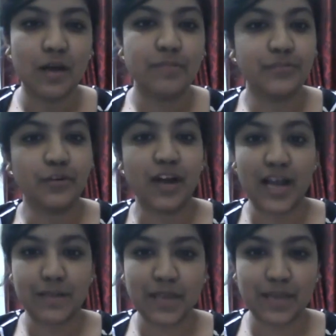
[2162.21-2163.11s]
Before
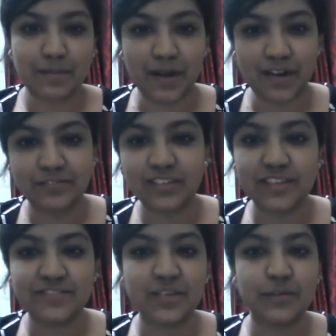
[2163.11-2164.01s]
I became a part of the
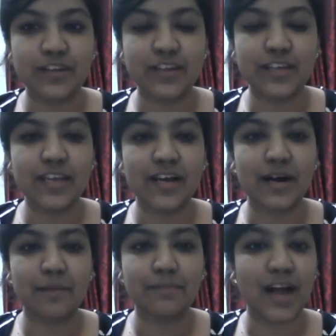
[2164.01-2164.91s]
Glyphs community,
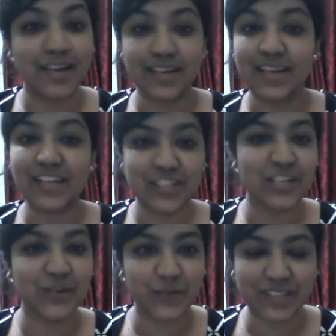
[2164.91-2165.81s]
I didn't
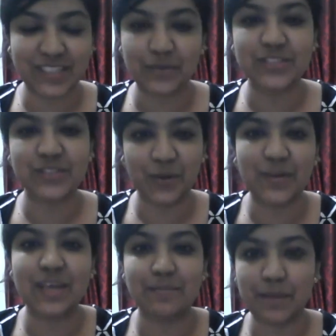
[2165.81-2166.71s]
actually know that there were so
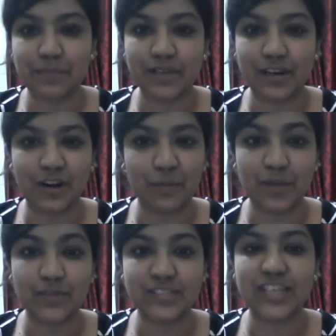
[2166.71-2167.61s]
many people around
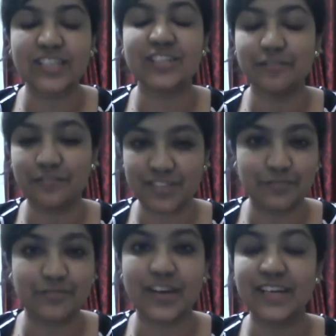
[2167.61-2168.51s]
me with such
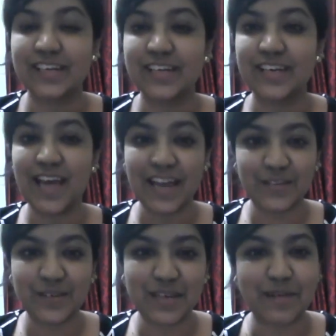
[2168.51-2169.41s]
different and
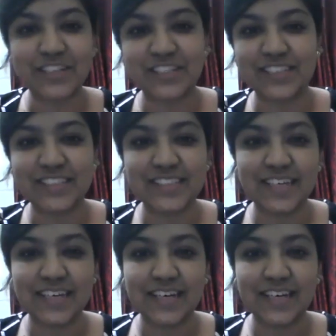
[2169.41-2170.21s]
unique passions.